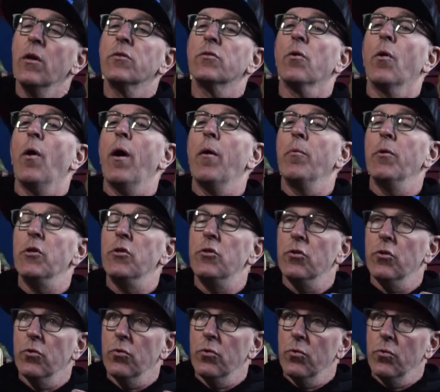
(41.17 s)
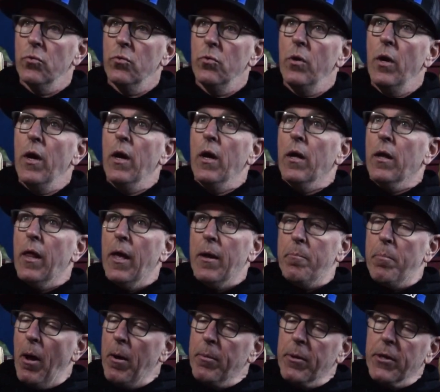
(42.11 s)
So I would do
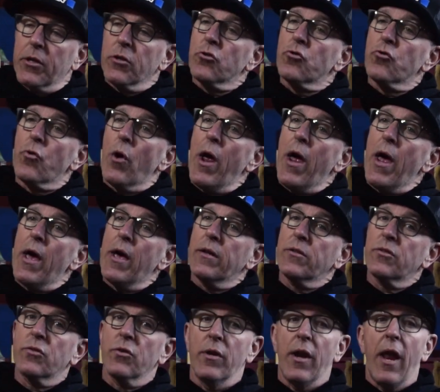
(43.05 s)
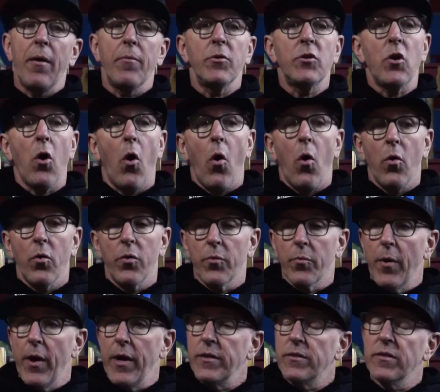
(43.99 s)
like public address, and I would call
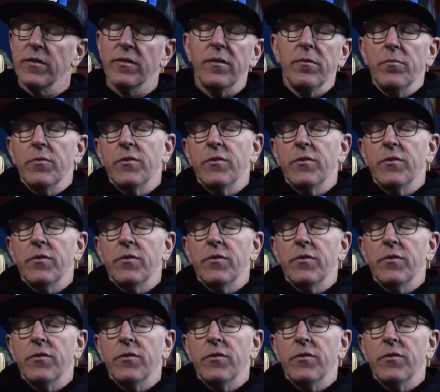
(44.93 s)
the races.